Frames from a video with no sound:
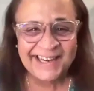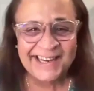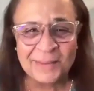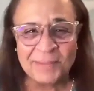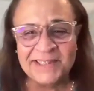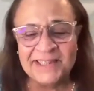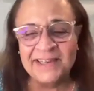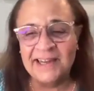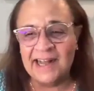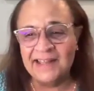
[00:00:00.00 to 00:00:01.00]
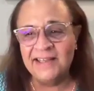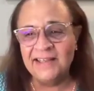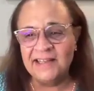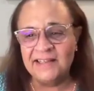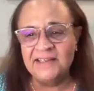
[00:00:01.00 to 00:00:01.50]
no, but I think
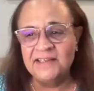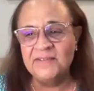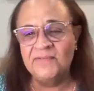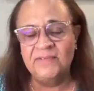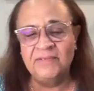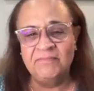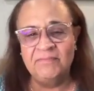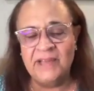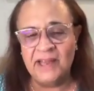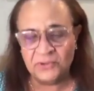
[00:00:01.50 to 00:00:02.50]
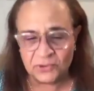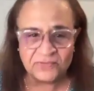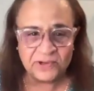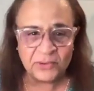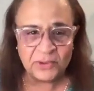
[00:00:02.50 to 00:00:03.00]
that is if there are two
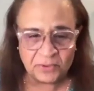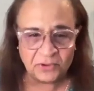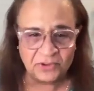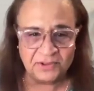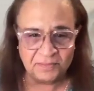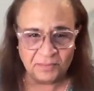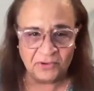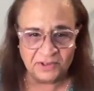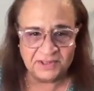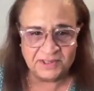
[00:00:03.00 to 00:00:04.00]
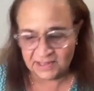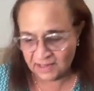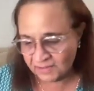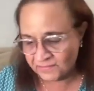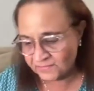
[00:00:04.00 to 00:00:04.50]
very important points:
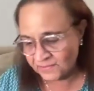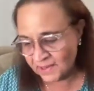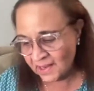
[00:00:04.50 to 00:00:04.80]
self-care